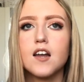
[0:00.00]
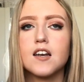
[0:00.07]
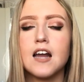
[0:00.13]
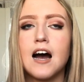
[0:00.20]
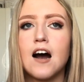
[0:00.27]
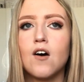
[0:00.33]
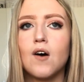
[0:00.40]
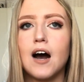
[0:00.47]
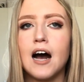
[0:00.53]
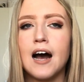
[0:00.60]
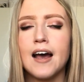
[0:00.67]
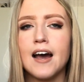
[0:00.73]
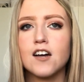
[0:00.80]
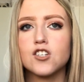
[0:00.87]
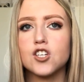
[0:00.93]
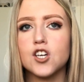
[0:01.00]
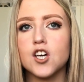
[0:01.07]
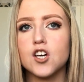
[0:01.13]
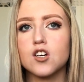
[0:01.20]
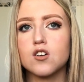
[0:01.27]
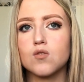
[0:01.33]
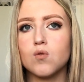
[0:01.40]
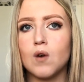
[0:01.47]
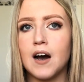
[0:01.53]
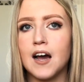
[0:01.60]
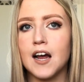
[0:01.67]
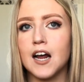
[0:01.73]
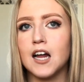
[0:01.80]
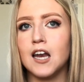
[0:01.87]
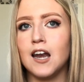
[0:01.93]
Now I actually
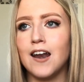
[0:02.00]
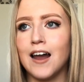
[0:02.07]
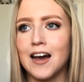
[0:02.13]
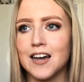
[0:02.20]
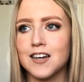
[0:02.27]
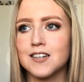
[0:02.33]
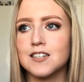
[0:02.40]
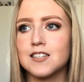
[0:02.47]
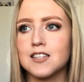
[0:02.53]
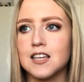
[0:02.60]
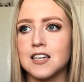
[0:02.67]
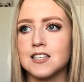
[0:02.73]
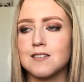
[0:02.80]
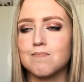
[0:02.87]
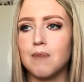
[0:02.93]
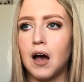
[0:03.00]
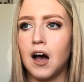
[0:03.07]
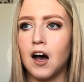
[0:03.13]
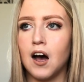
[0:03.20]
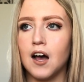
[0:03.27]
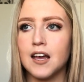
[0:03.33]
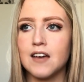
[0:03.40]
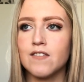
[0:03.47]
quite liked this part,